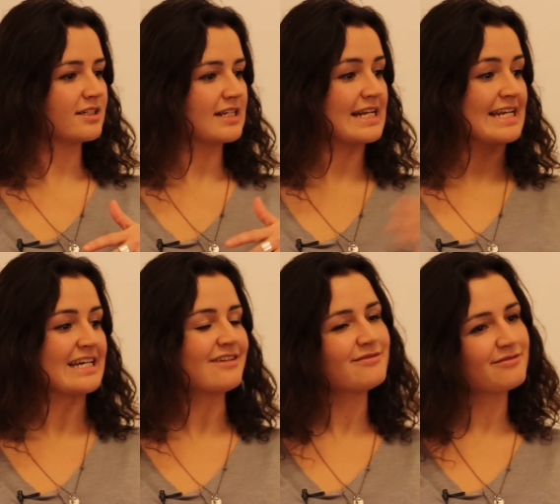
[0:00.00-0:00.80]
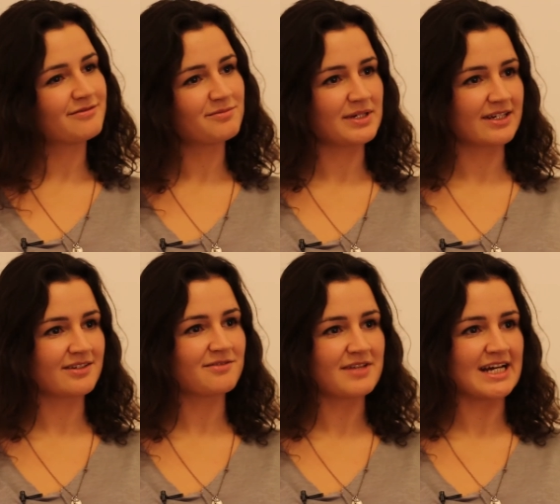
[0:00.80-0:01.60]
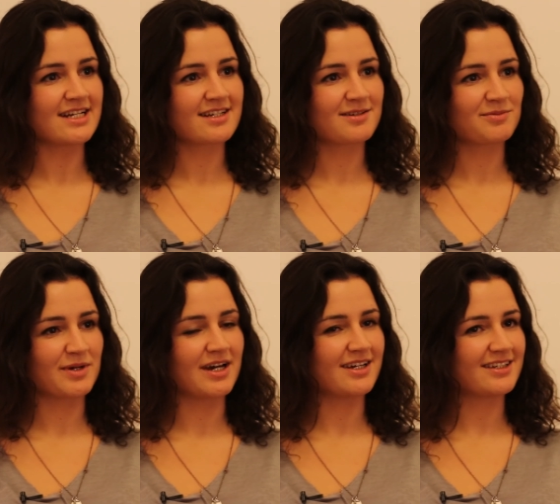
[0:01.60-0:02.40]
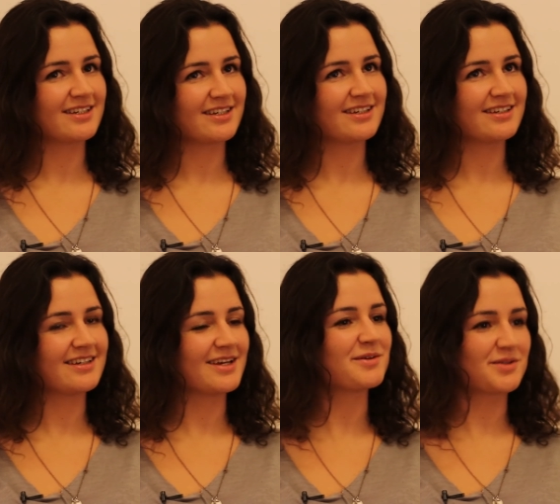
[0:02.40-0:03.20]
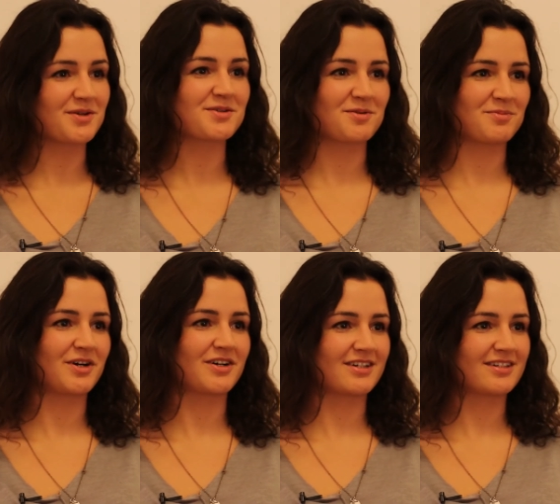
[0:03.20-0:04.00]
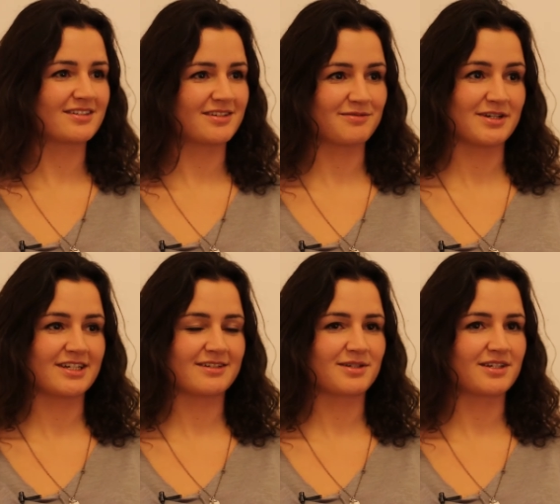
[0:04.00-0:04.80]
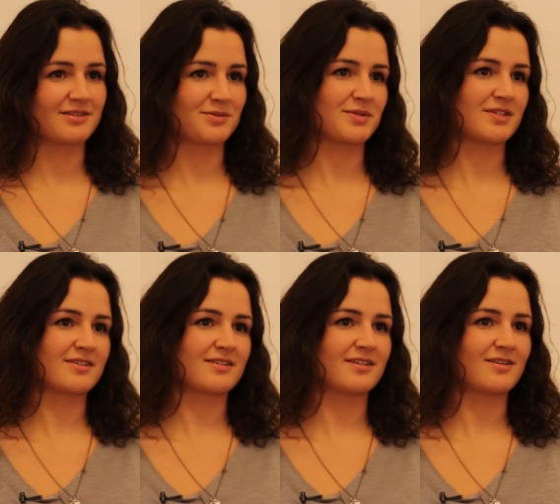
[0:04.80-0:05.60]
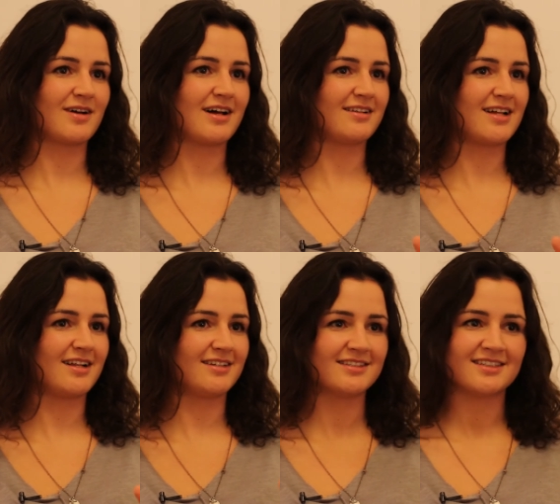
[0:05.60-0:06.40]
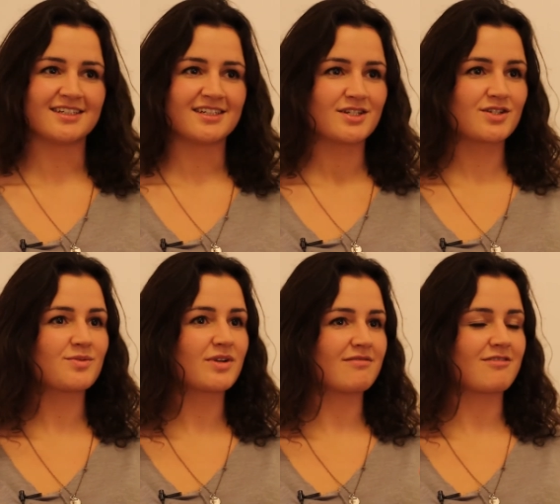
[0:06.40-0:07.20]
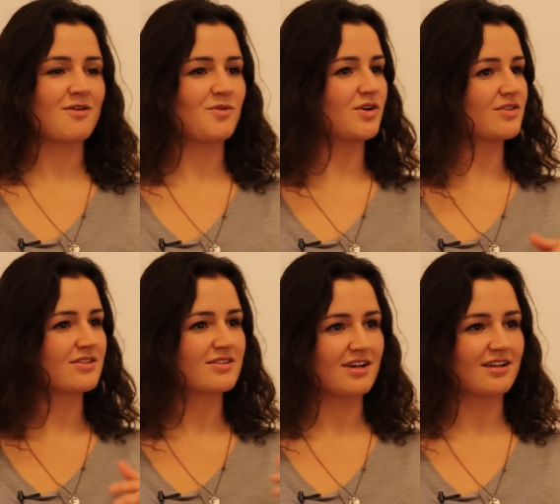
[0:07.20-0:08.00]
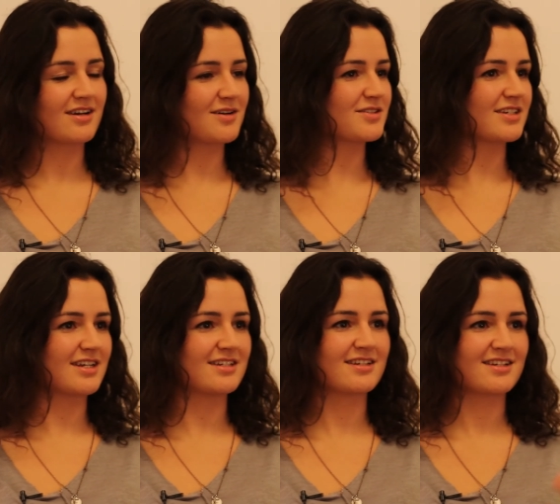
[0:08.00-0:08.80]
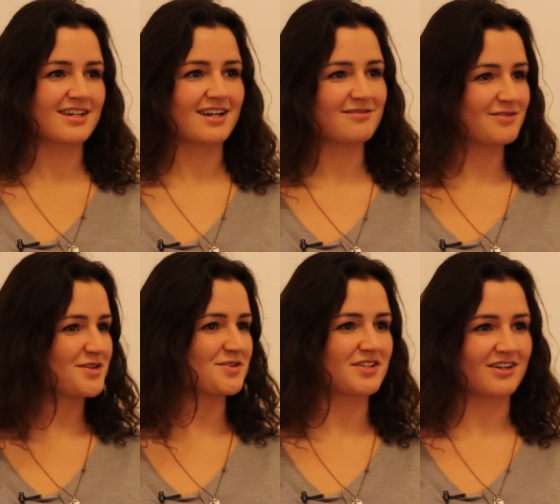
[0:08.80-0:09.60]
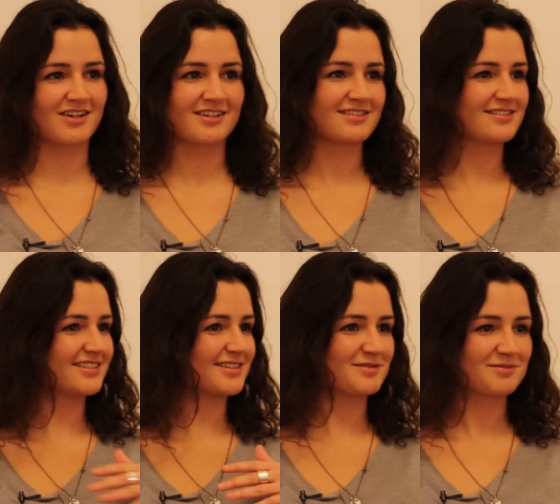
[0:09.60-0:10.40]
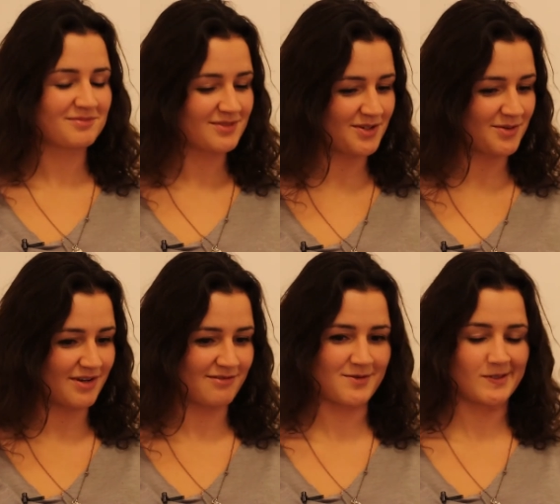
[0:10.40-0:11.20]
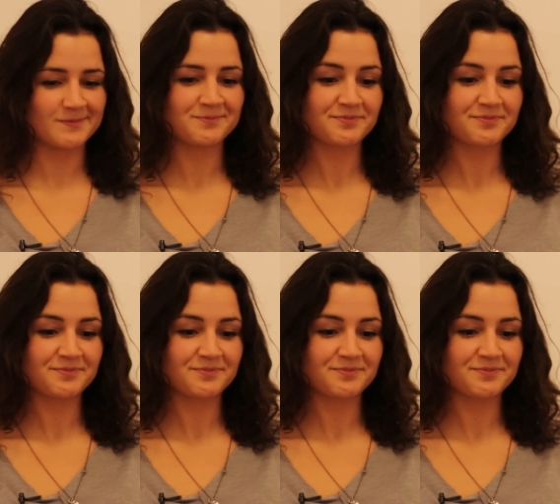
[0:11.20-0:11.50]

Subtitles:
leave because of that, but it was also part of it, because it was, I'll do whatever I want. I'll go to London, it's kind of a new start, do whatever you want.